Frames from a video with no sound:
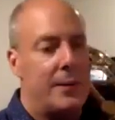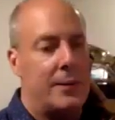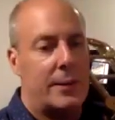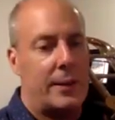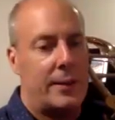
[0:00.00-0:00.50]

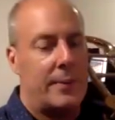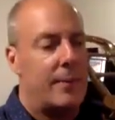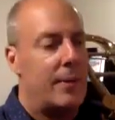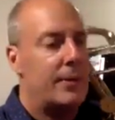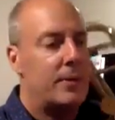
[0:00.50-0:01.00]
Okay,
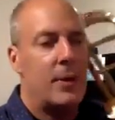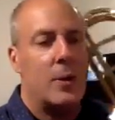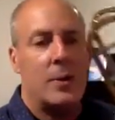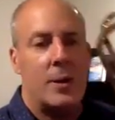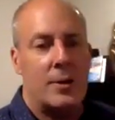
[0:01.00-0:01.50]
I don't
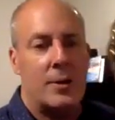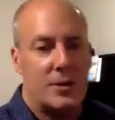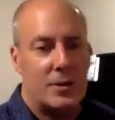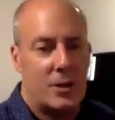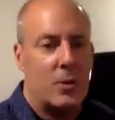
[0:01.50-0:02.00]
know how good the
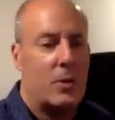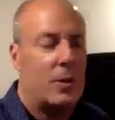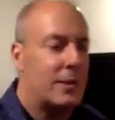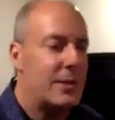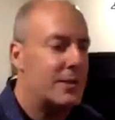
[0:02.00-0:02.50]
tone
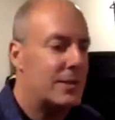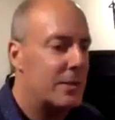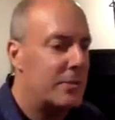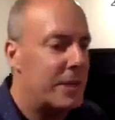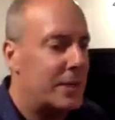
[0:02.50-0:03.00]
quality is going to
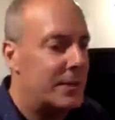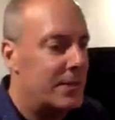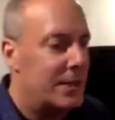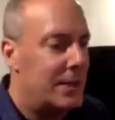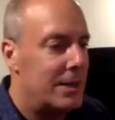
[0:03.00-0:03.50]
be on
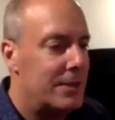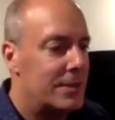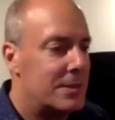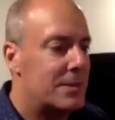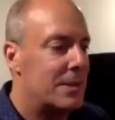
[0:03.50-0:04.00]

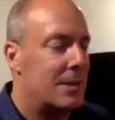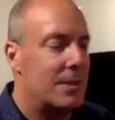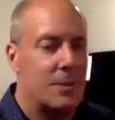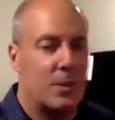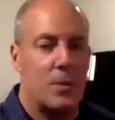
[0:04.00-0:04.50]
this
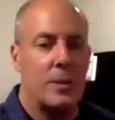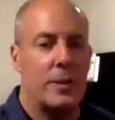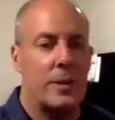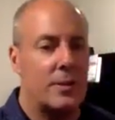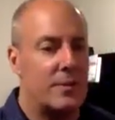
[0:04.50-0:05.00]

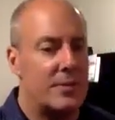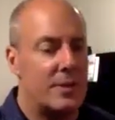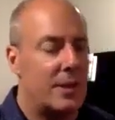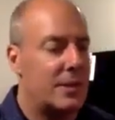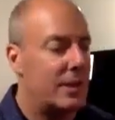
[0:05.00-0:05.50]
recording, the
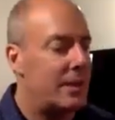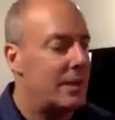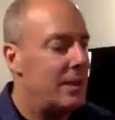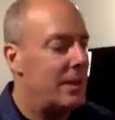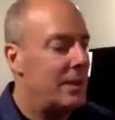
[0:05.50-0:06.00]
fidelity,
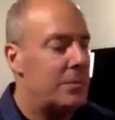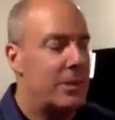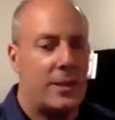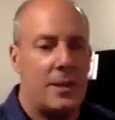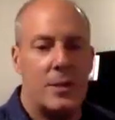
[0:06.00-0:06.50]
but I
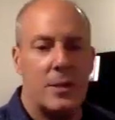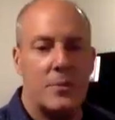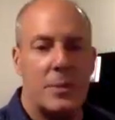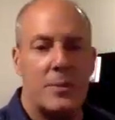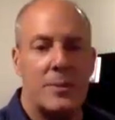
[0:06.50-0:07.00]
think you can
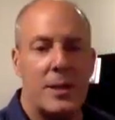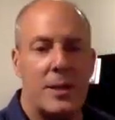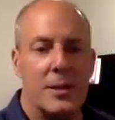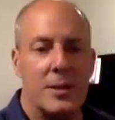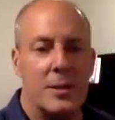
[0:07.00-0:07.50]
probably
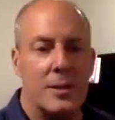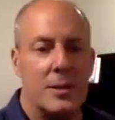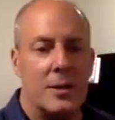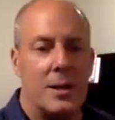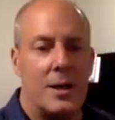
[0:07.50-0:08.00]
hear
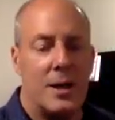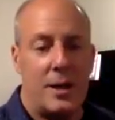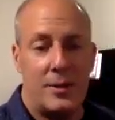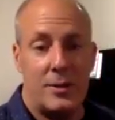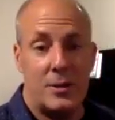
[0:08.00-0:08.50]

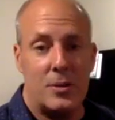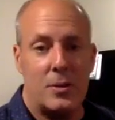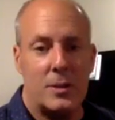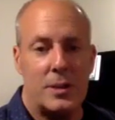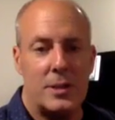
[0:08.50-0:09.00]
how the tone
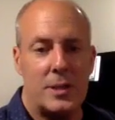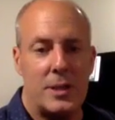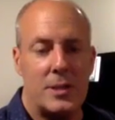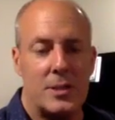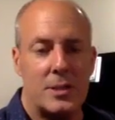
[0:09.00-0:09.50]
quality
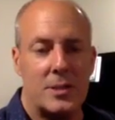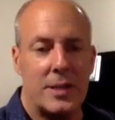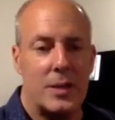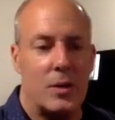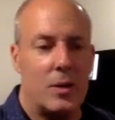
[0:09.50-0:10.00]
changes as I
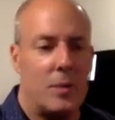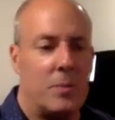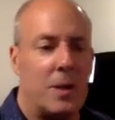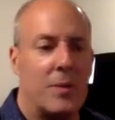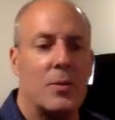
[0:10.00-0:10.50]
go
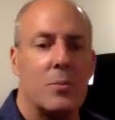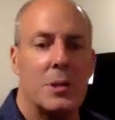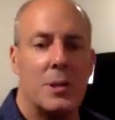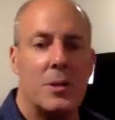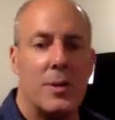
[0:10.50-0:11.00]
above or
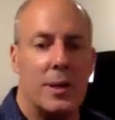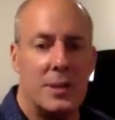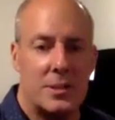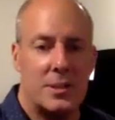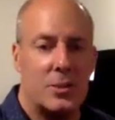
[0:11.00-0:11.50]
below that
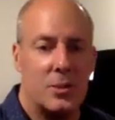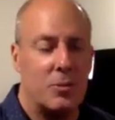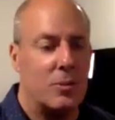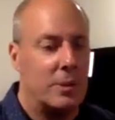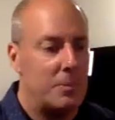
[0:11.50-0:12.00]
center
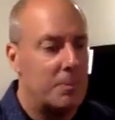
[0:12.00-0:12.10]
point.